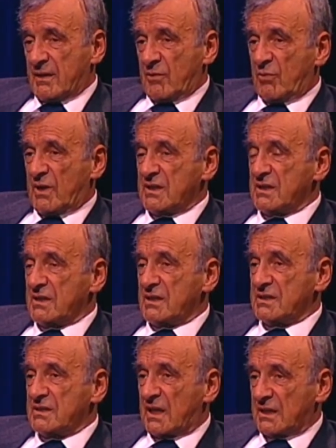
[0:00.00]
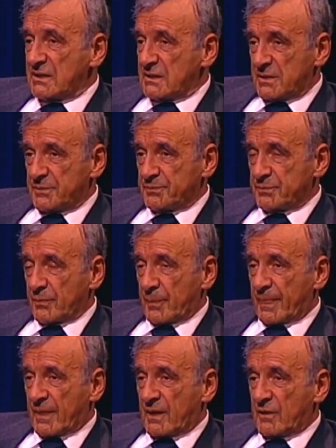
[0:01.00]
One is Night,
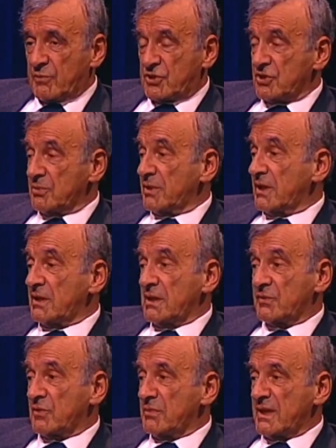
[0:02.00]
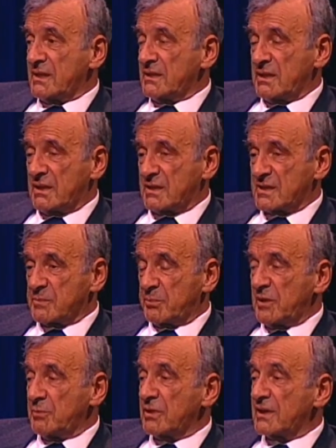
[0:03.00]
which in the beginning for many years
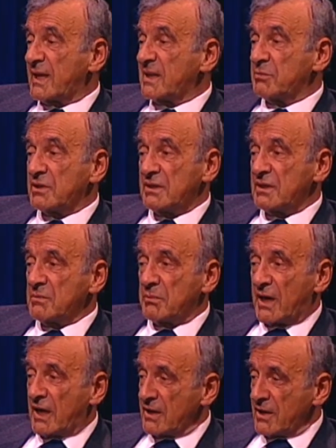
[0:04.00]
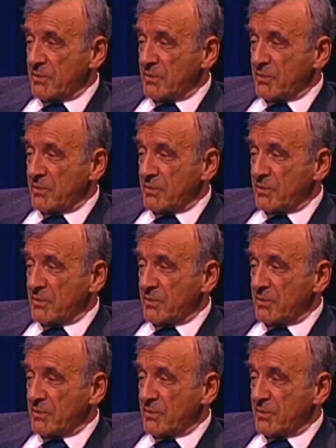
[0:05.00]
people read but didn't buy.